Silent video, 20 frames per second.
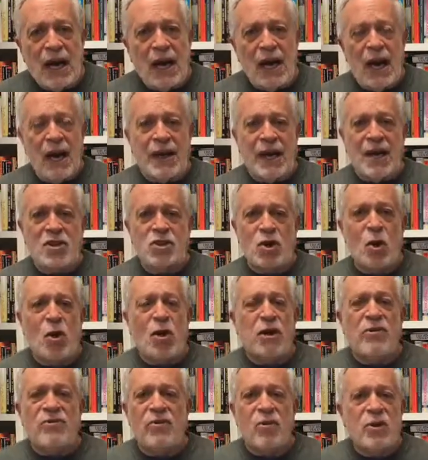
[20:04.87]
against all
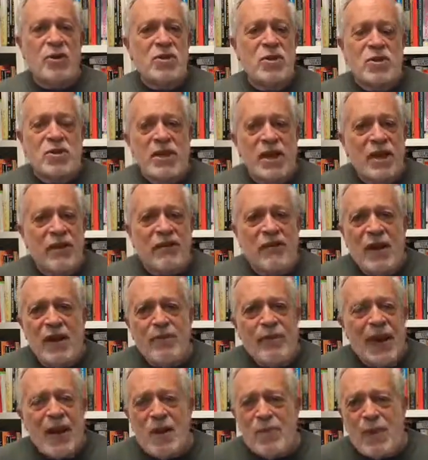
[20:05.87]
the forces that
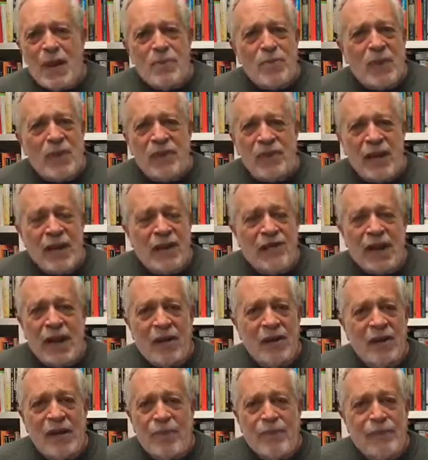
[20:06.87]
many people think have
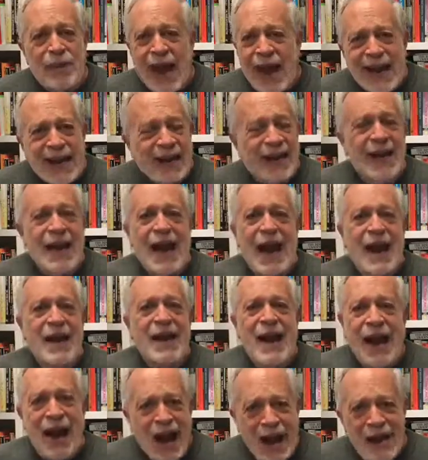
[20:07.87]
held them back and
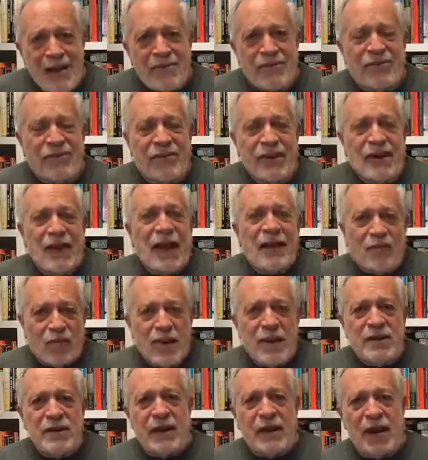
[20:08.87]
have
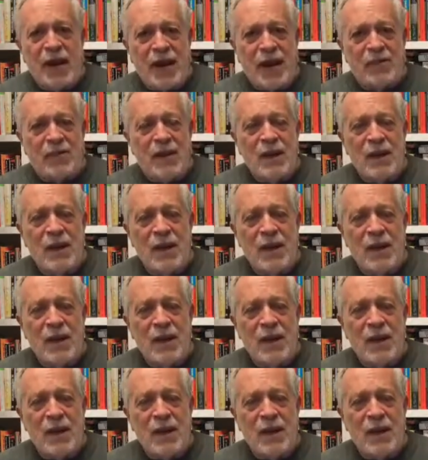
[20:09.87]
rigged the game.